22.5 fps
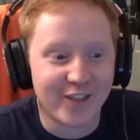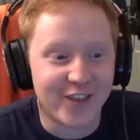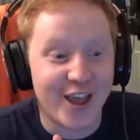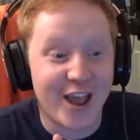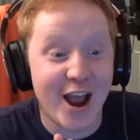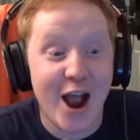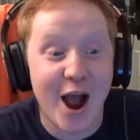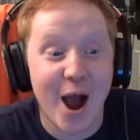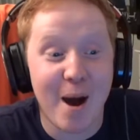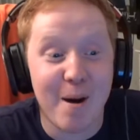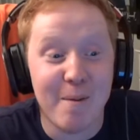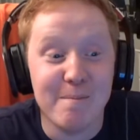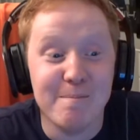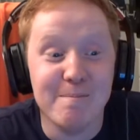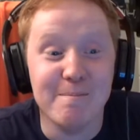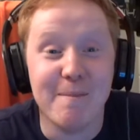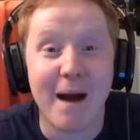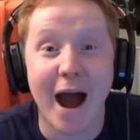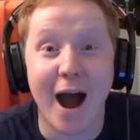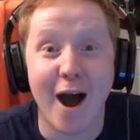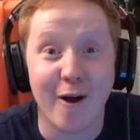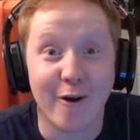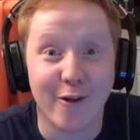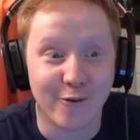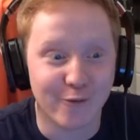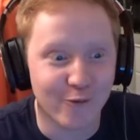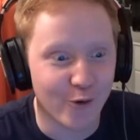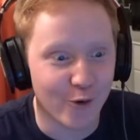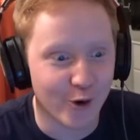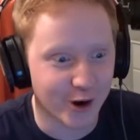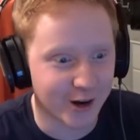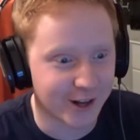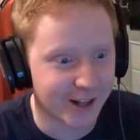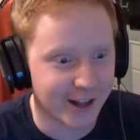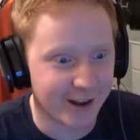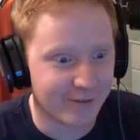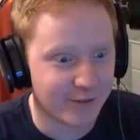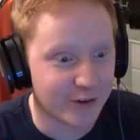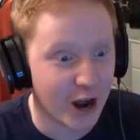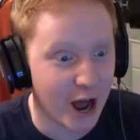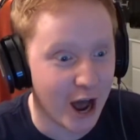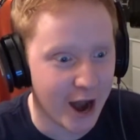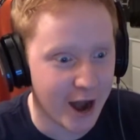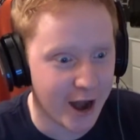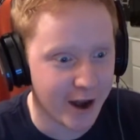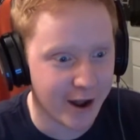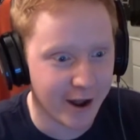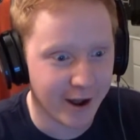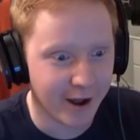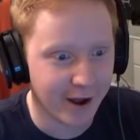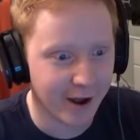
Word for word: the amount of work they've done.